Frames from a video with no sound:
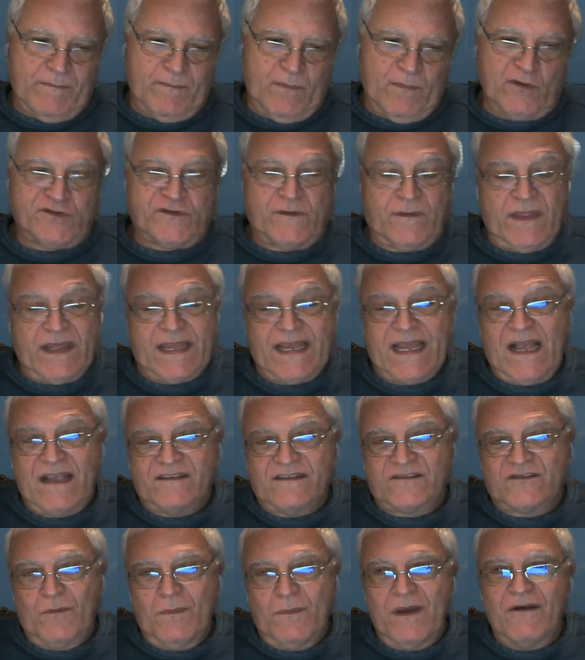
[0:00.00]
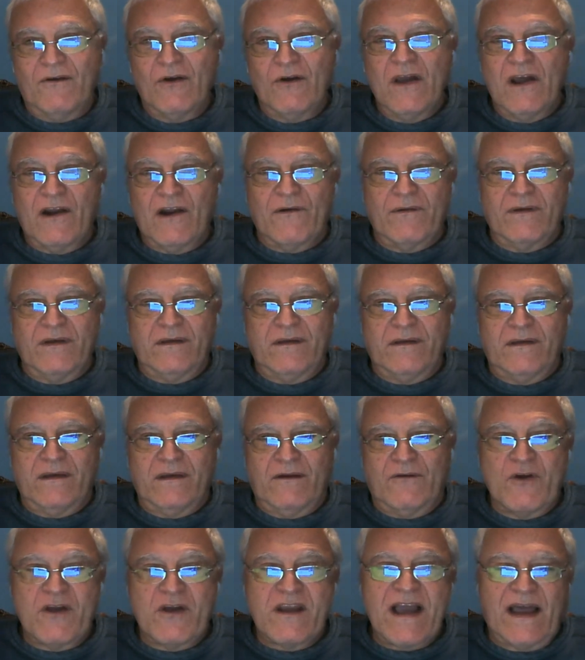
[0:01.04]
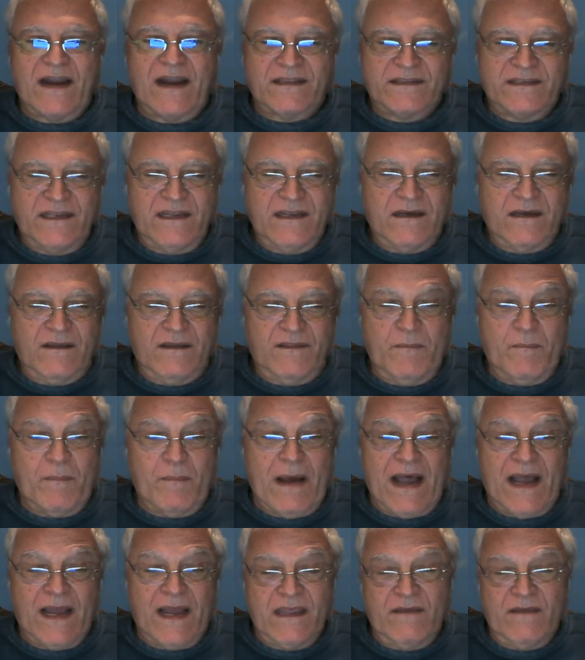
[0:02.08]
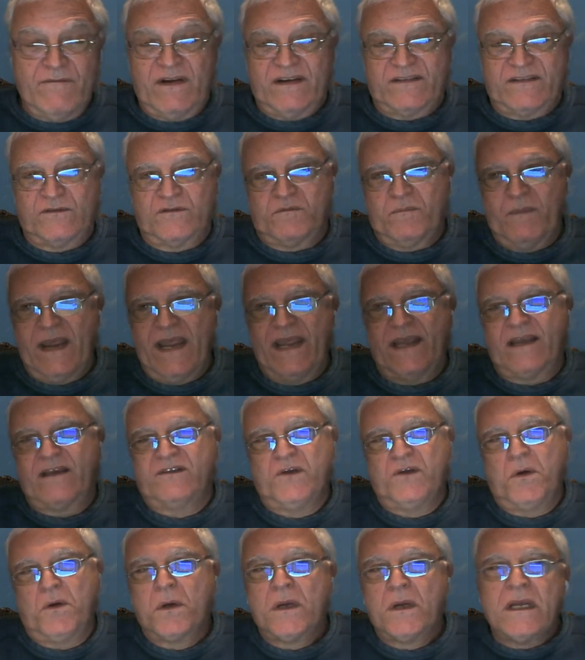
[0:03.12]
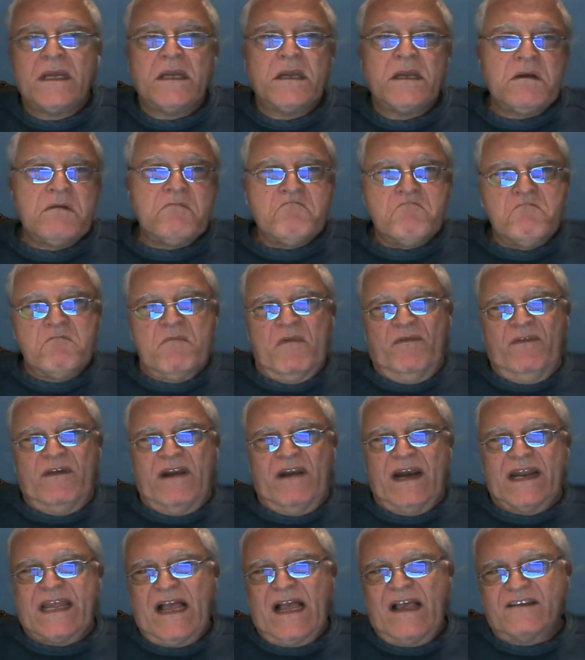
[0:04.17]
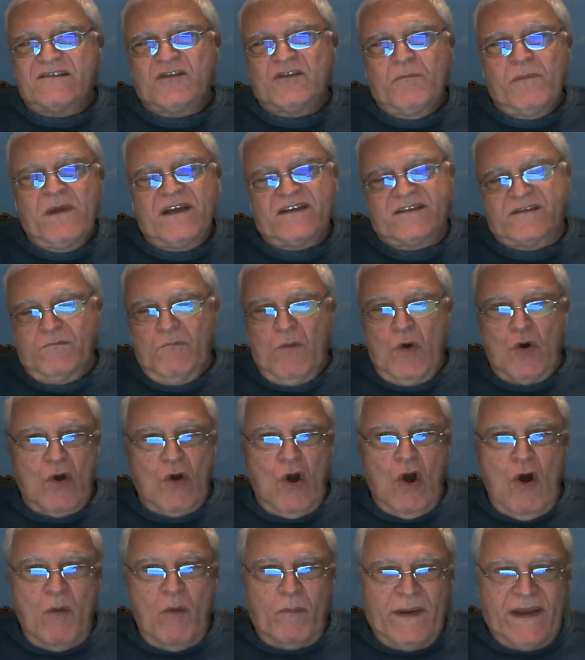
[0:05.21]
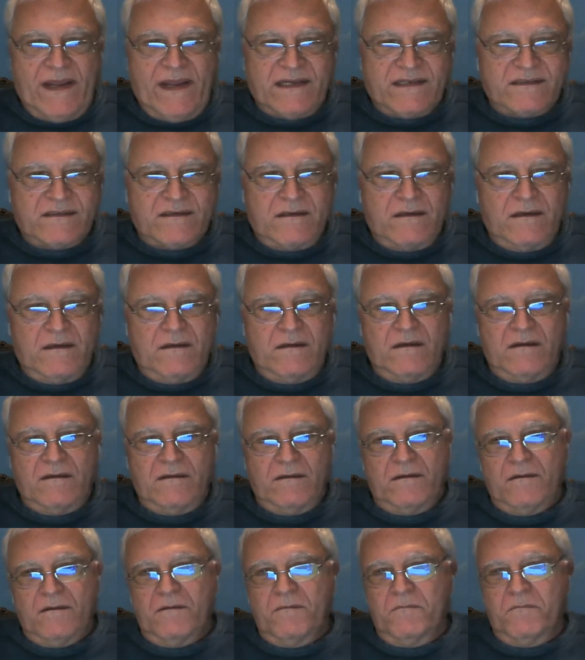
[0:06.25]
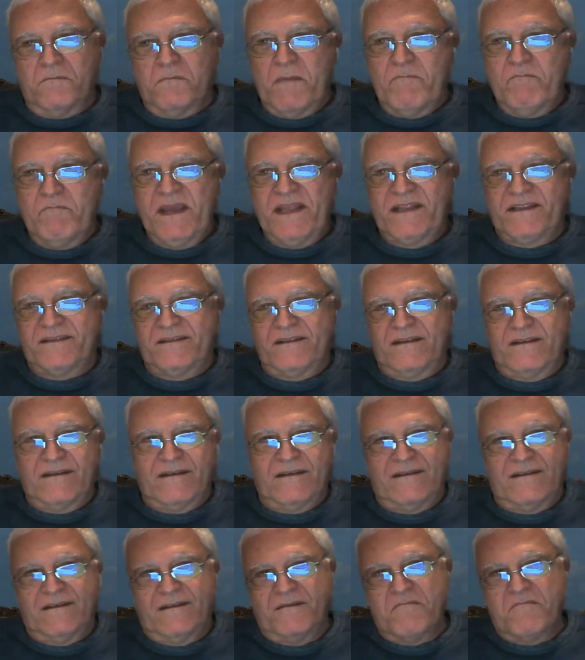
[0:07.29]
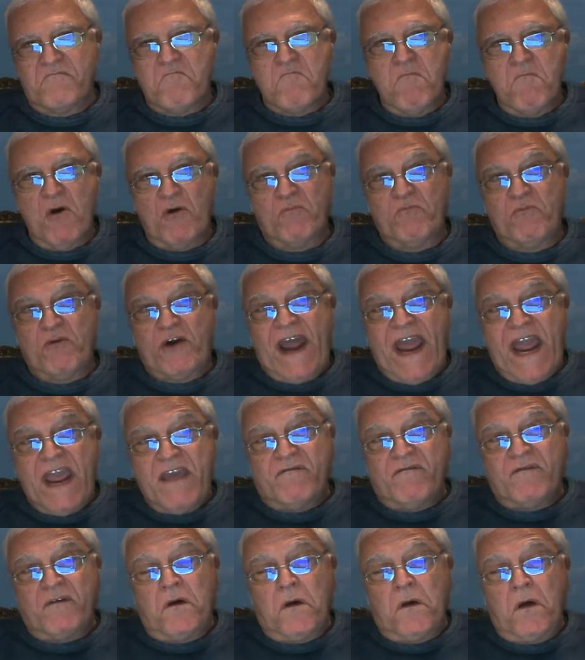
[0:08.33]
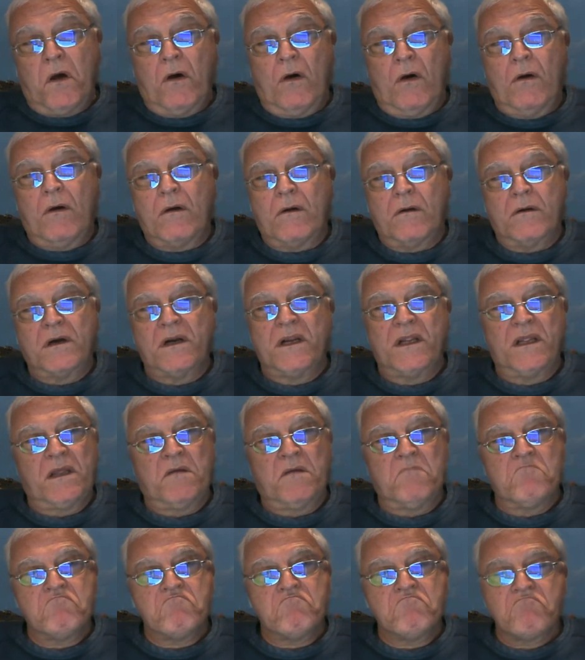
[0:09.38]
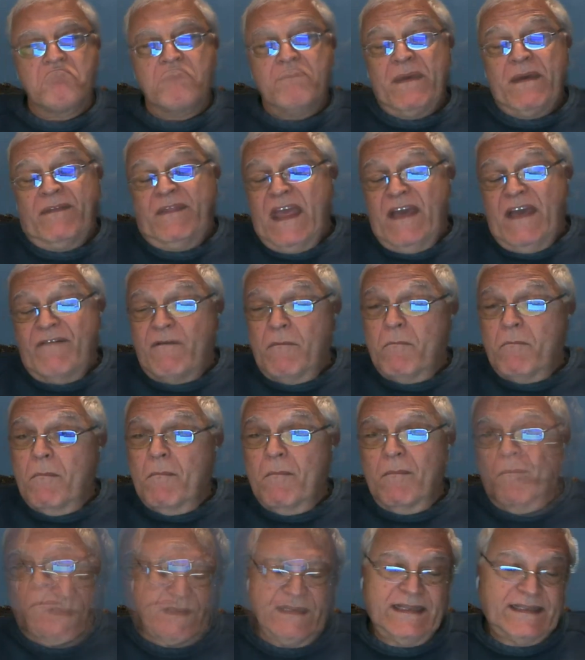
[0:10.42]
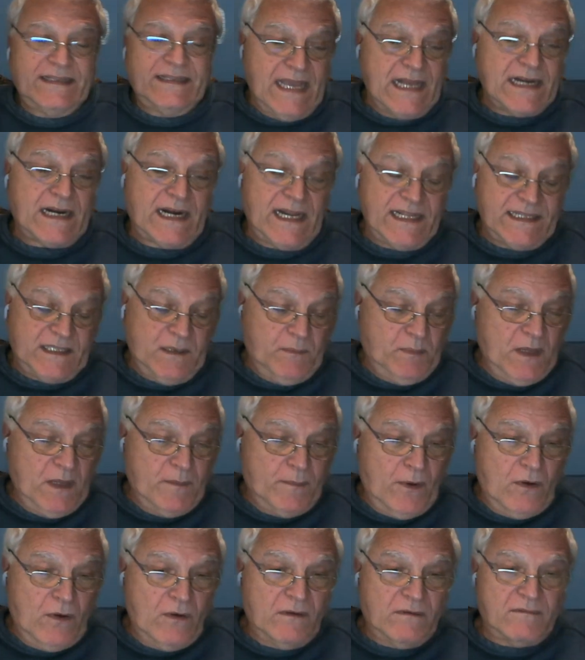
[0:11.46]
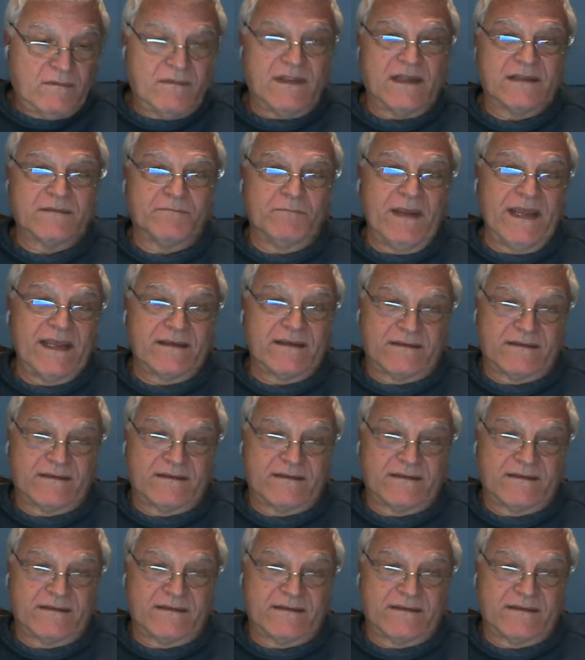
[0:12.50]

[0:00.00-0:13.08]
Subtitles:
posture of the customer regarding the buy versus make. So there are customers more open, a bit more brave, or maybe they have internal IT people that